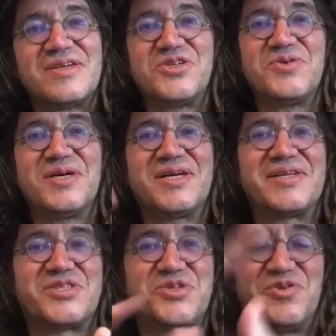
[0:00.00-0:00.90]

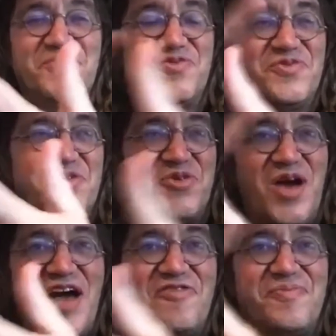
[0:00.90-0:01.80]
doing sort of
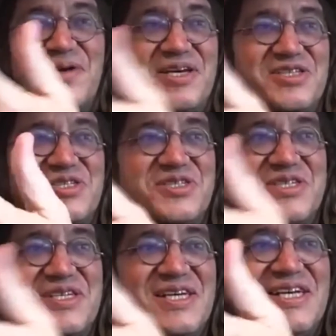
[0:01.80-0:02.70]
graph-based